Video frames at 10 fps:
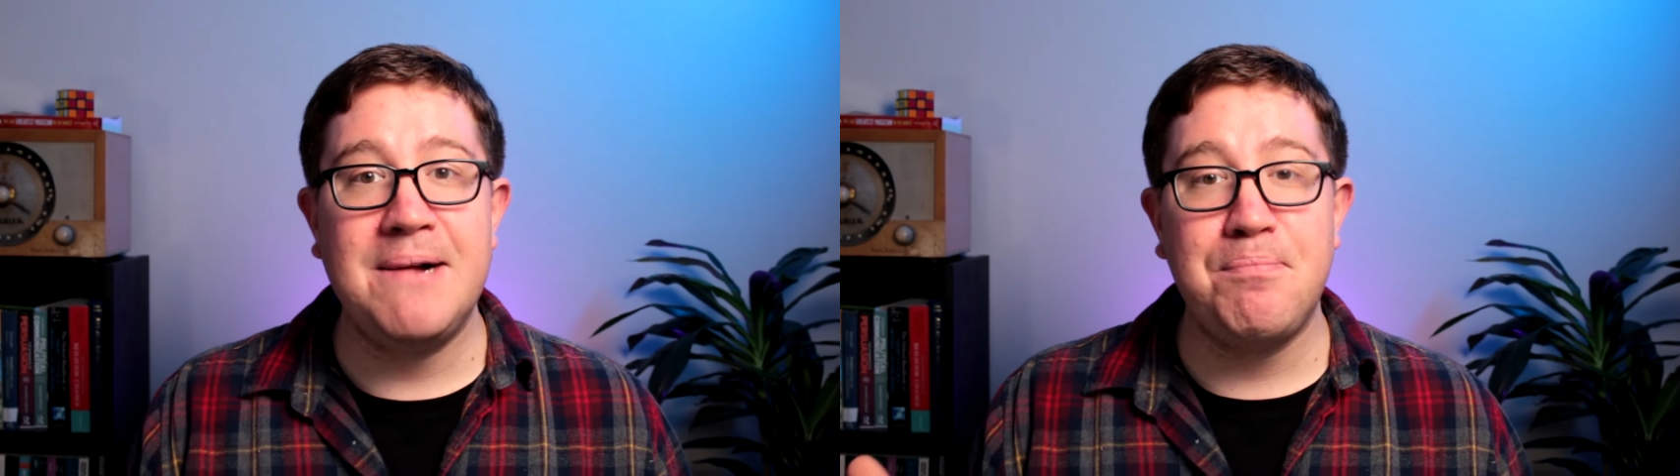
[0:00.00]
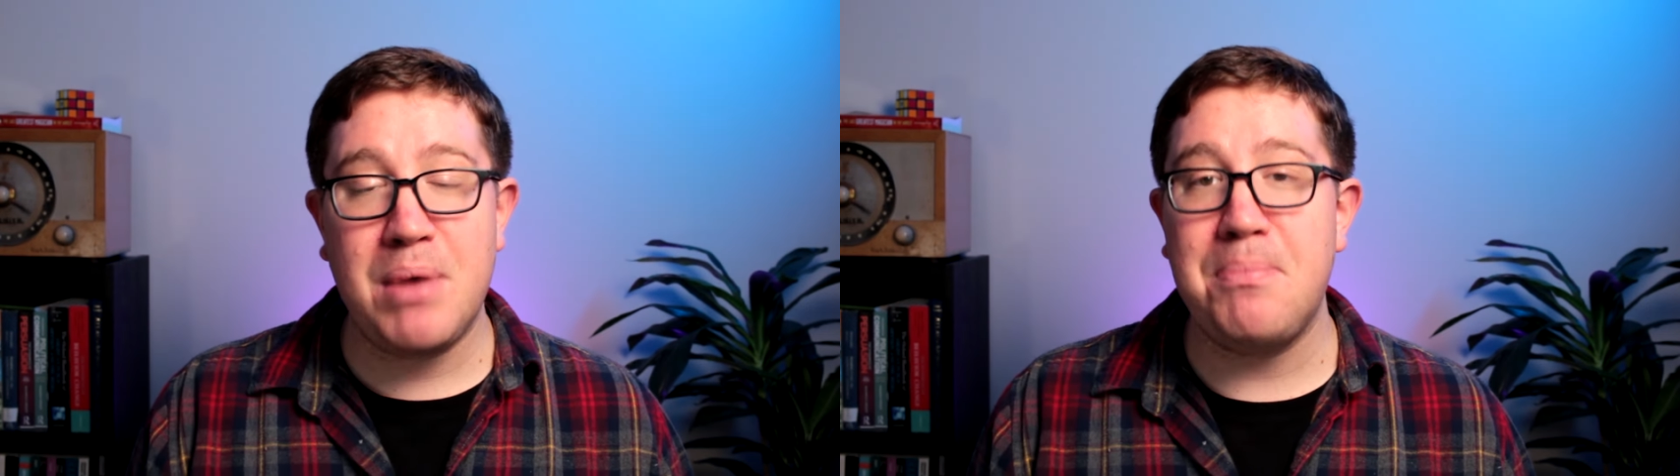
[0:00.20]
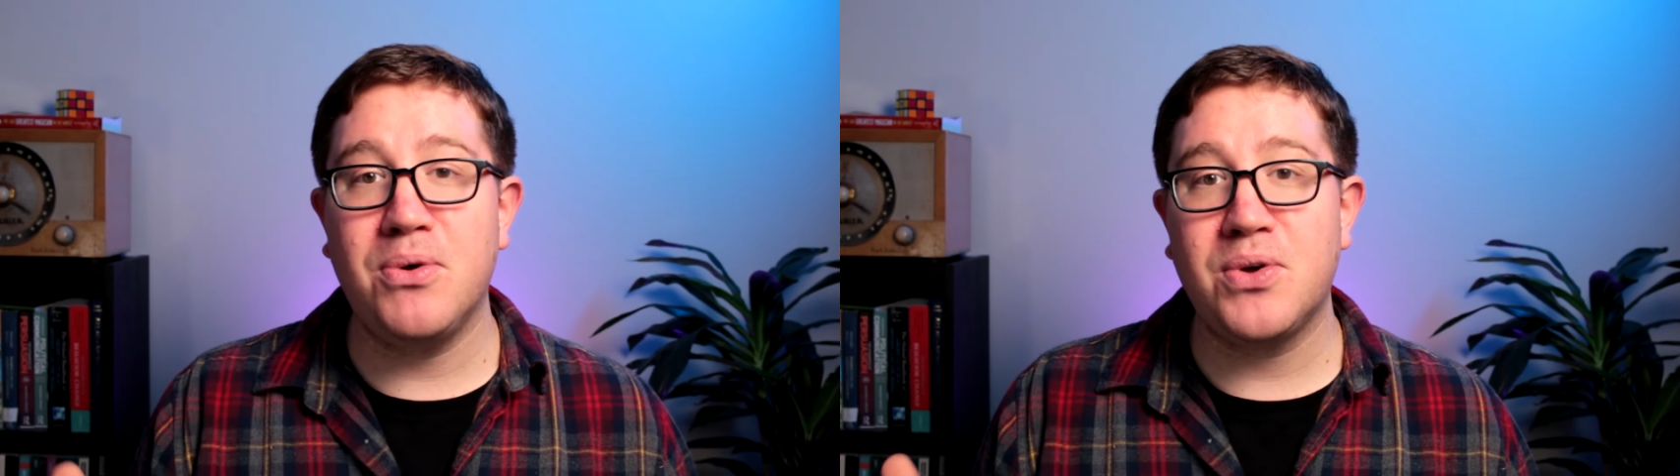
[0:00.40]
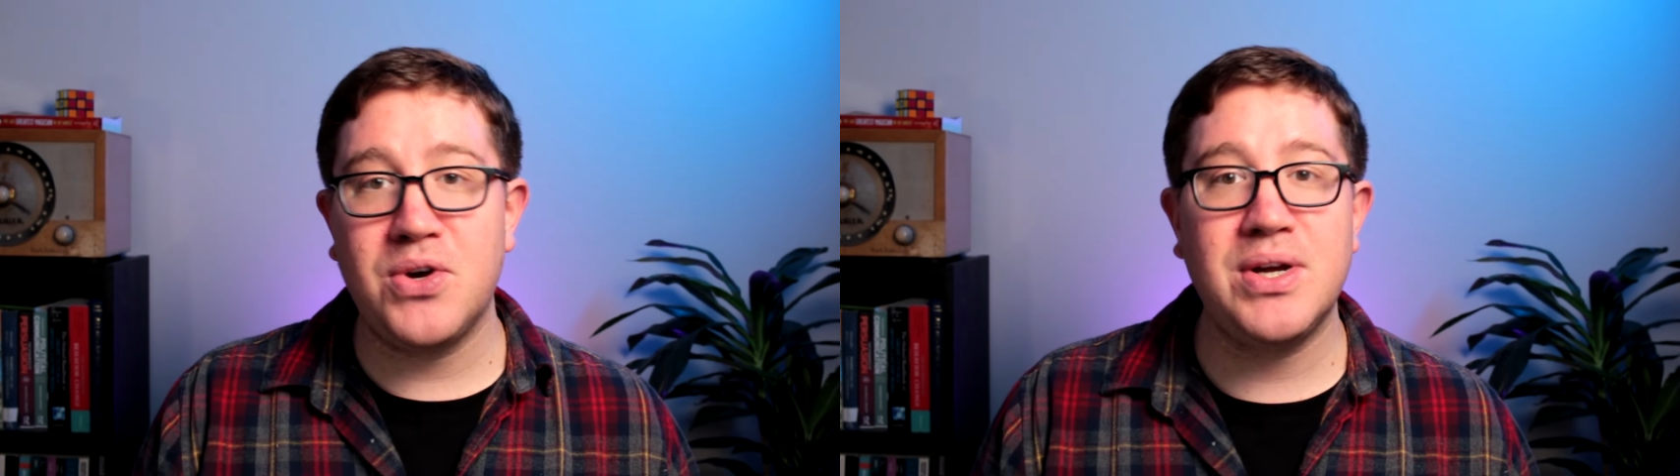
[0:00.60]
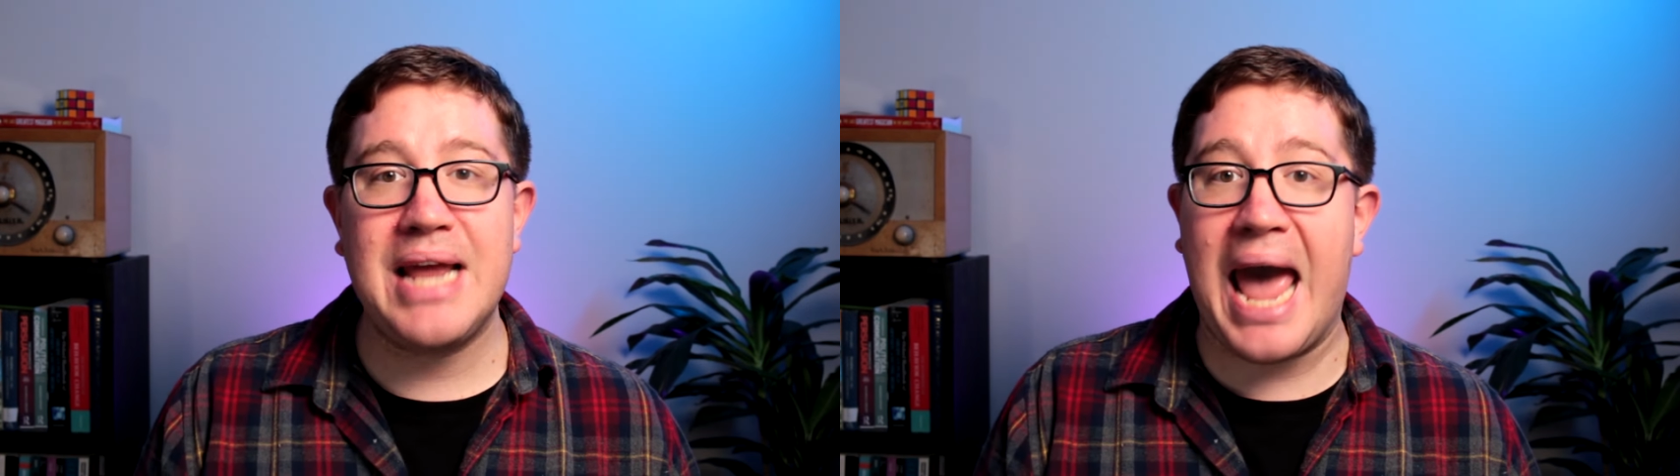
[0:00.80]
People
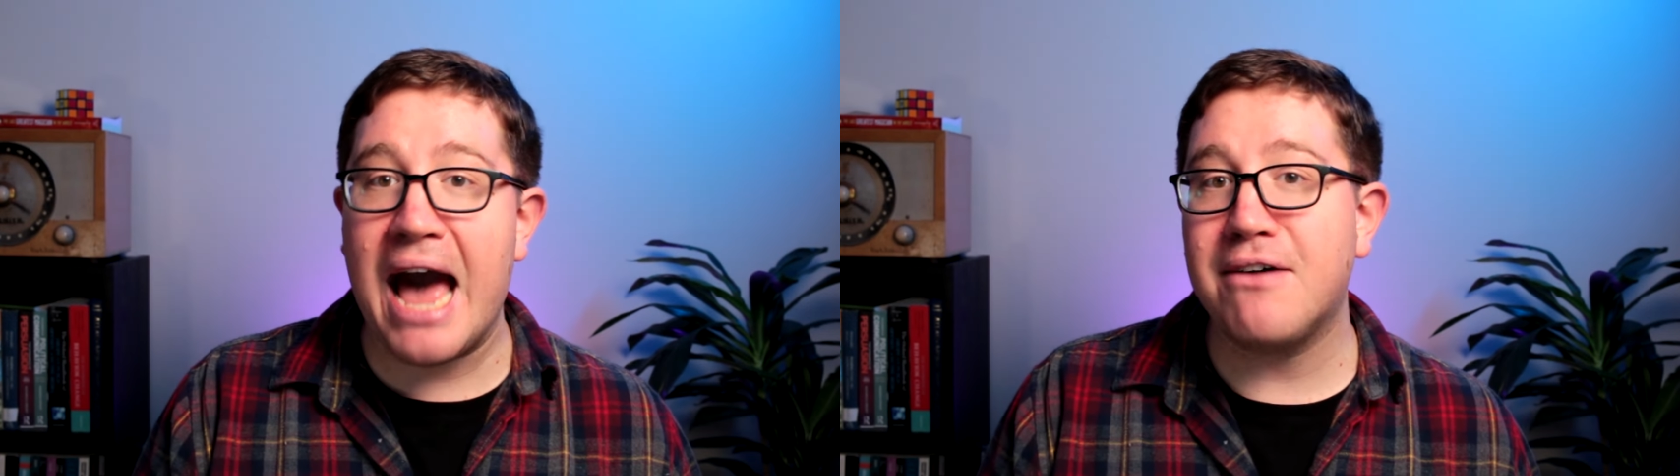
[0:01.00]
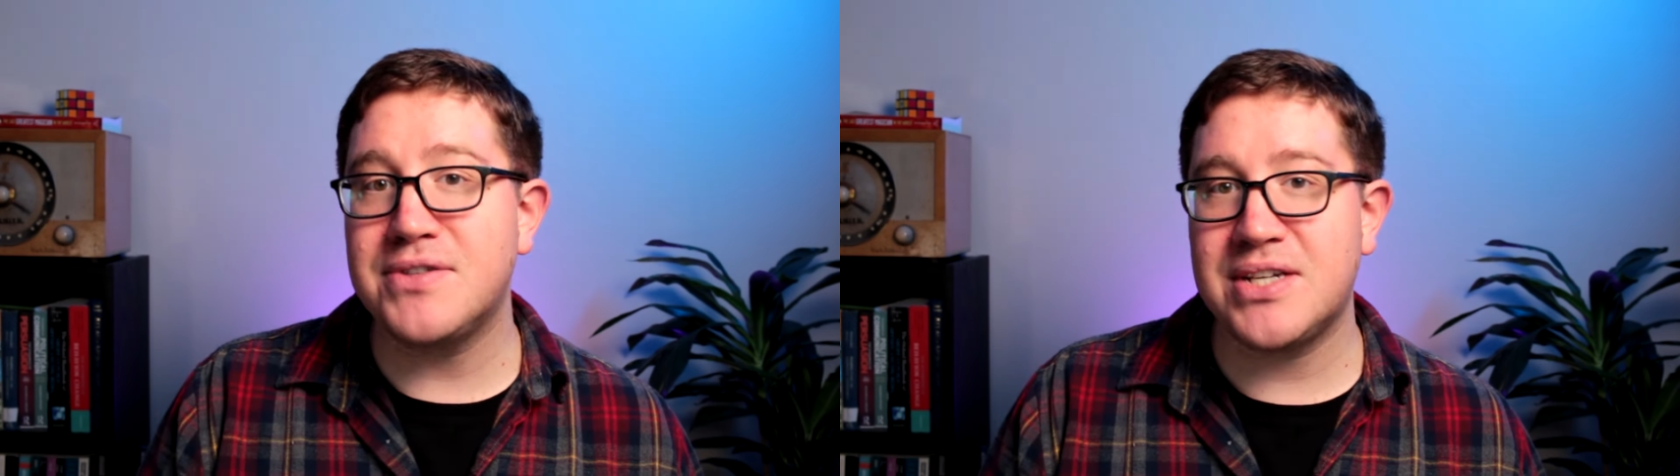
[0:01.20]
could have